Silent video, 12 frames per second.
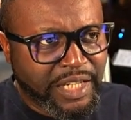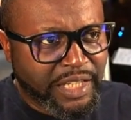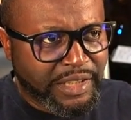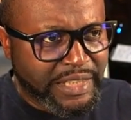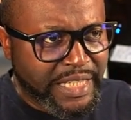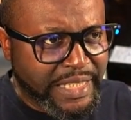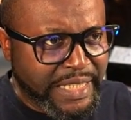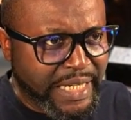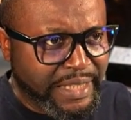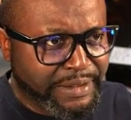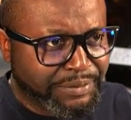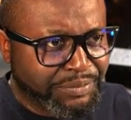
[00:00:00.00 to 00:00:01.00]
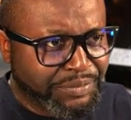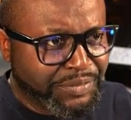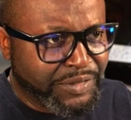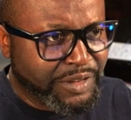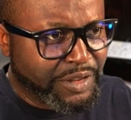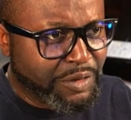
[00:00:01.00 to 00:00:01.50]
data.
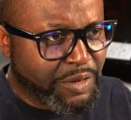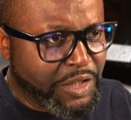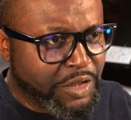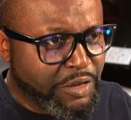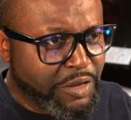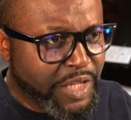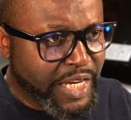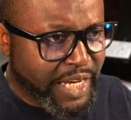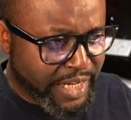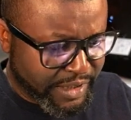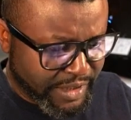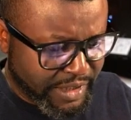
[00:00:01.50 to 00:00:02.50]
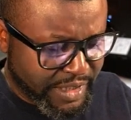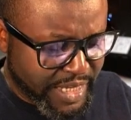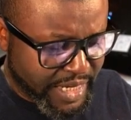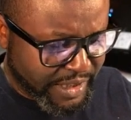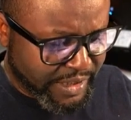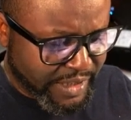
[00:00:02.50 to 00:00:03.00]
So we do that.
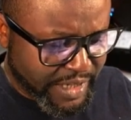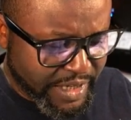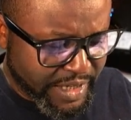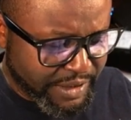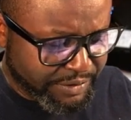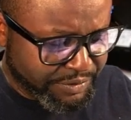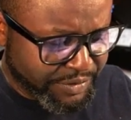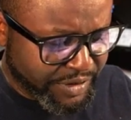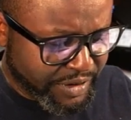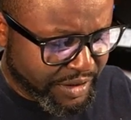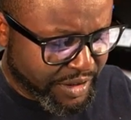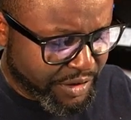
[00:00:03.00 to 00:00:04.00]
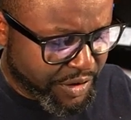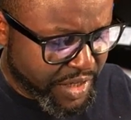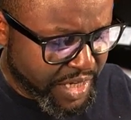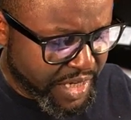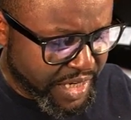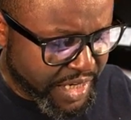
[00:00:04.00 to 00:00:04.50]
That's
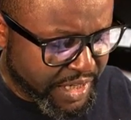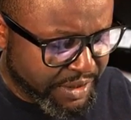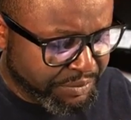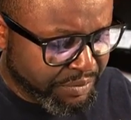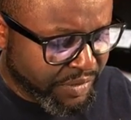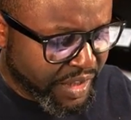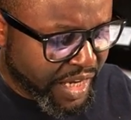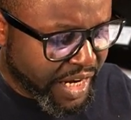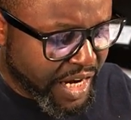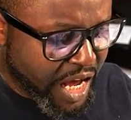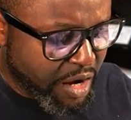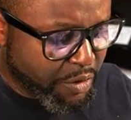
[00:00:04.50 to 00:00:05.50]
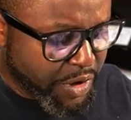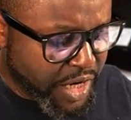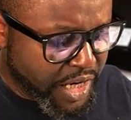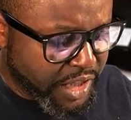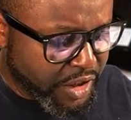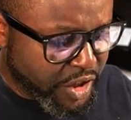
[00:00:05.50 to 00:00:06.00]
created, and now we
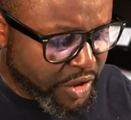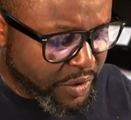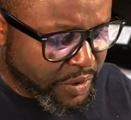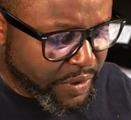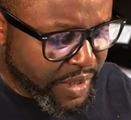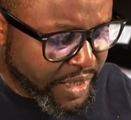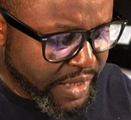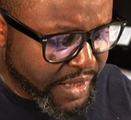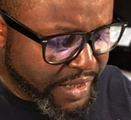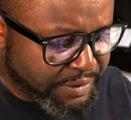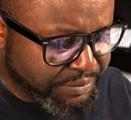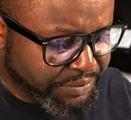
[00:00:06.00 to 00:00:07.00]
need to